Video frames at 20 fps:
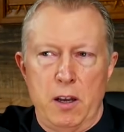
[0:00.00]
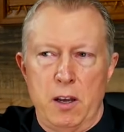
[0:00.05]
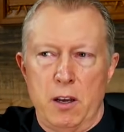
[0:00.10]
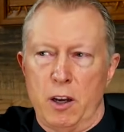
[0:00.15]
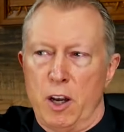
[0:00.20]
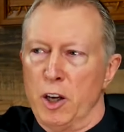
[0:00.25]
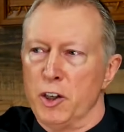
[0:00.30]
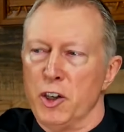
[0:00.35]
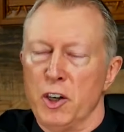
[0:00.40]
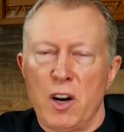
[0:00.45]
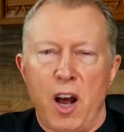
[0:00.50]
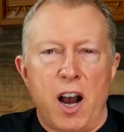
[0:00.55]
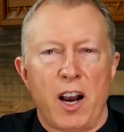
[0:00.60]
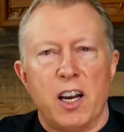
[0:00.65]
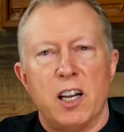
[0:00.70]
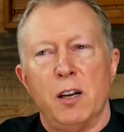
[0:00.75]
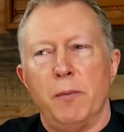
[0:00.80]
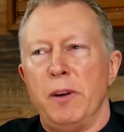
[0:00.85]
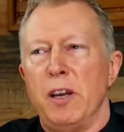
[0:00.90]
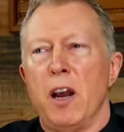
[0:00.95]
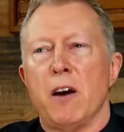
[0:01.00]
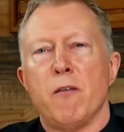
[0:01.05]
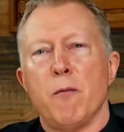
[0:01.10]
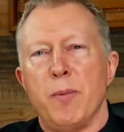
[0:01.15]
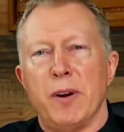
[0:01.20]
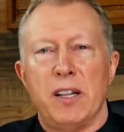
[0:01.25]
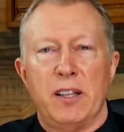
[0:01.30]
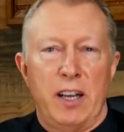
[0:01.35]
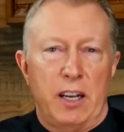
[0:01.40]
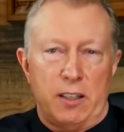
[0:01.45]
Because you're not going to be,
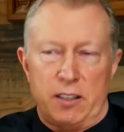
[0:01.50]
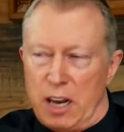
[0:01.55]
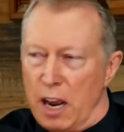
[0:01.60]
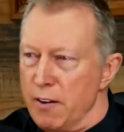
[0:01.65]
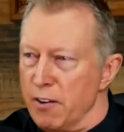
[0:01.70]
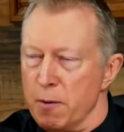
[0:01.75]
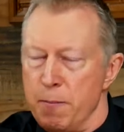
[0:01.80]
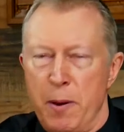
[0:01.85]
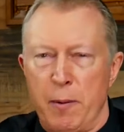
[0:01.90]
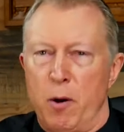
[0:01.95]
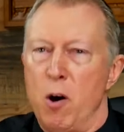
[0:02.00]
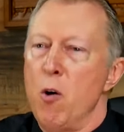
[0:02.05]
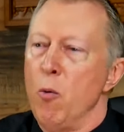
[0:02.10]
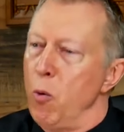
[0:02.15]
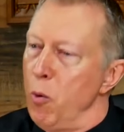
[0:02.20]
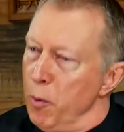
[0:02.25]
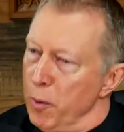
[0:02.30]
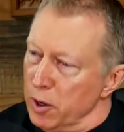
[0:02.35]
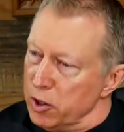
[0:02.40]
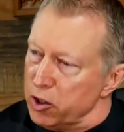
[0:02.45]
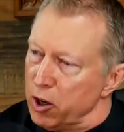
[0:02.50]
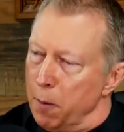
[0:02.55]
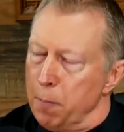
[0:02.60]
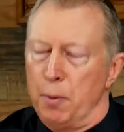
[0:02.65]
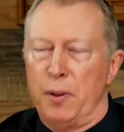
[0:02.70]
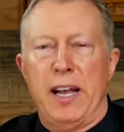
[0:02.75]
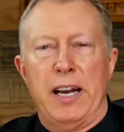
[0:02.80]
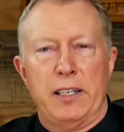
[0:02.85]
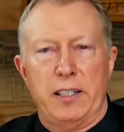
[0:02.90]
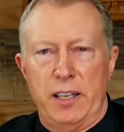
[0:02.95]
so I hear people, well, we're going to start
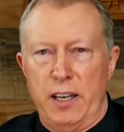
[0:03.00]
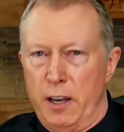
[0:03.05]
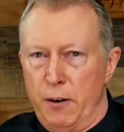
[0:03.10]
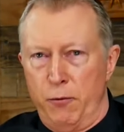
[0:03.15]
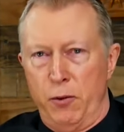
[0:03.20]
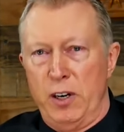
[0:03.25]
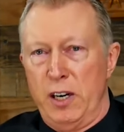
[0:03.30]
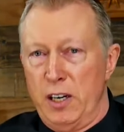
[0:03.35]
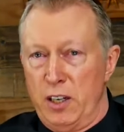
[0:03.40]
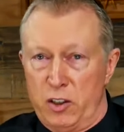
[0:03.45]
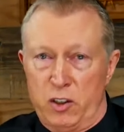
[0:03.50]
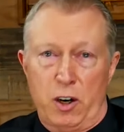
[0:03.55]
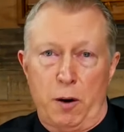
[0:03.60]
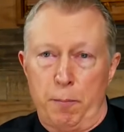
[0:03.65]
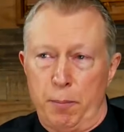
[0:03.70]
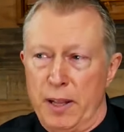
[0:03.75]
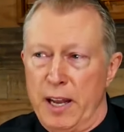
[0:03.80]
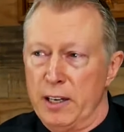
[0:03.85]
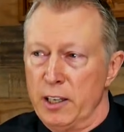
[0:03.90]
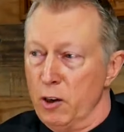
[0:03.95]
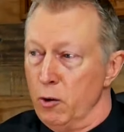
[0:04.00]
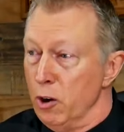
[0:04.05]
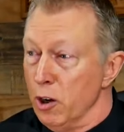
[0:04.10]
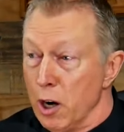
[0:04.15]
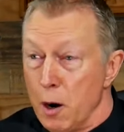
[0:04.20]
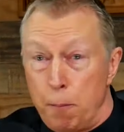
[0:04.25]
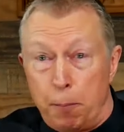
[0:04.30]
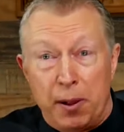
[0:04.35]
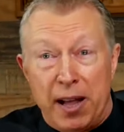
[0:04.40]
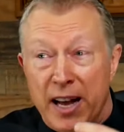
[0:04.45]
planting if we need to start planting. We're
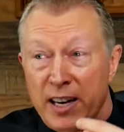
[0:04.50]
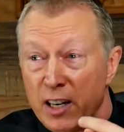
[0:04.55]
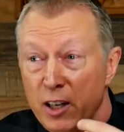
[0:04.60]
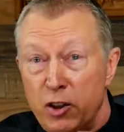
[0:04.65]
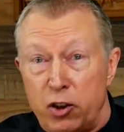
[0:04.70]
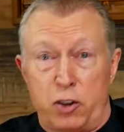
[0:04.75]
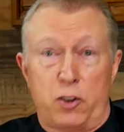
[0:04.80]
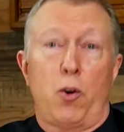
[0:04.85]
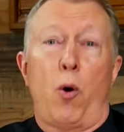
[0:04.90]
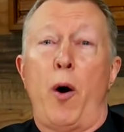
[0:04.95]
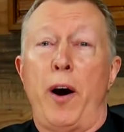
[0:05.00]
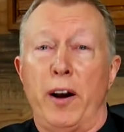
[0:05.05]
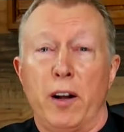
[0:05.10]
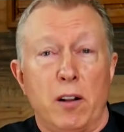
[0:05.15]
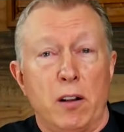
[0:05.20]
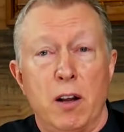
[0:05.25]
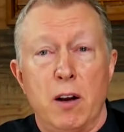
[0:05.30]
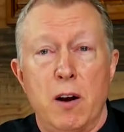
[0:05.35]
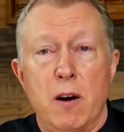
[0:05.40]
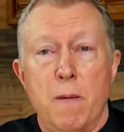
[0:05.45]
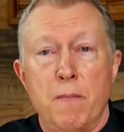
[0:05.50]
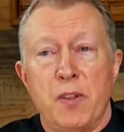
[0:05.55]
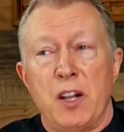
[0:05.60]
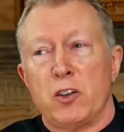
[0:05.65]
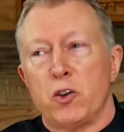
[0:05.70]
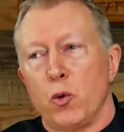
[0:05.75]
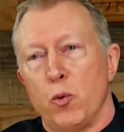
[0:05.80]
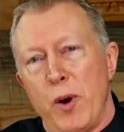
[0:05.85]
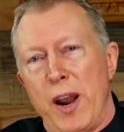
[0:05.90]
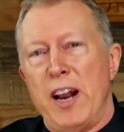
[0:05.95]
going to plant in soil that's
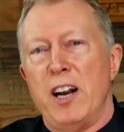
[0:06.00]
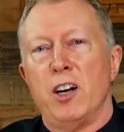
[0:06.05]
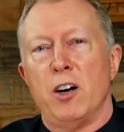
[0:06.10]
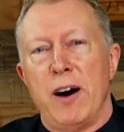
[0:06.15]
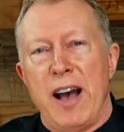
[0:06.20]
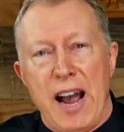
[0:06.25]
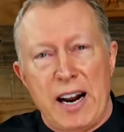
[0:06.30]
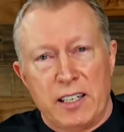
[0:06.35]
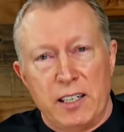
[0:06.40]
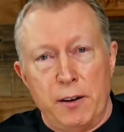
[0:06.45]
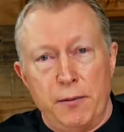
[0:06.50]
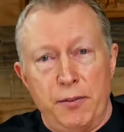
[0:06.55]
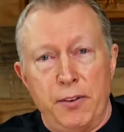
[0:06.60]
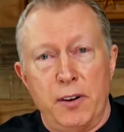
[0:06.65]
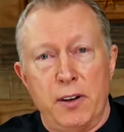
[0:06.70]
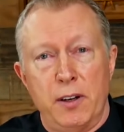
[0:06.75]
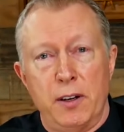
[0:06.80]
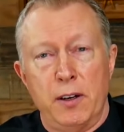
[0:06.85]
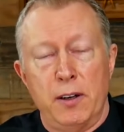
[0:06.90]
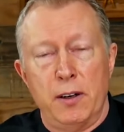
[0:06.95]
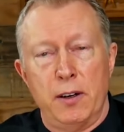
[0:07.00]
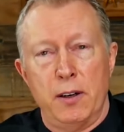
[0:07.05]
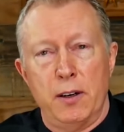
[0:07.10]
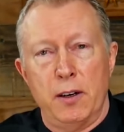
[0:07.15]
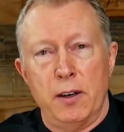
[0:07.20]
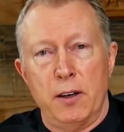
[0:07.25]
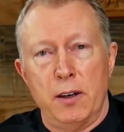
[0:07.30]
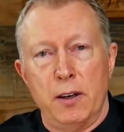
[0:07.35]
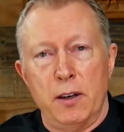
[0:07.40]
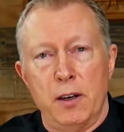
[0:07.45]
radioactive?
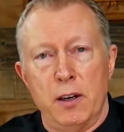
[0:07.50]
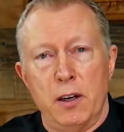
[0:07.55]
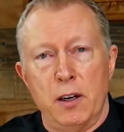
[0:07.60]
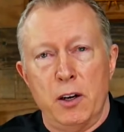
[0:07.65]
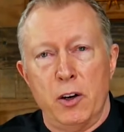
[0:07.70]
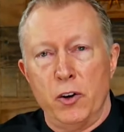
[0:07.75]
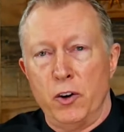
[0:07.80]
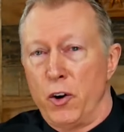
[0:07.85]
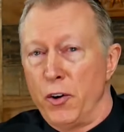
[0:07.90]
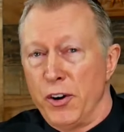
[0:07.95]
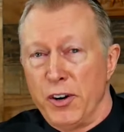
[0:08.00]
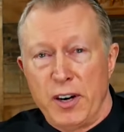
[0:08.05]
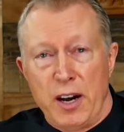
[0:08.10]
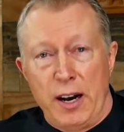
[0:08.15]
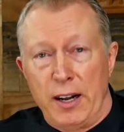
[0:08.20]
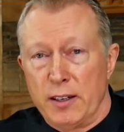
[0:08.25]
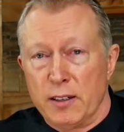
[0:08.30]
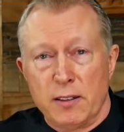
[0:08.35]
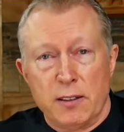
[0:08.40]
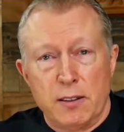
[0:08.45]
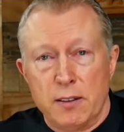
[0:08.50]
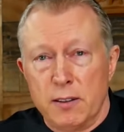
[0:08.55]
No, you're not.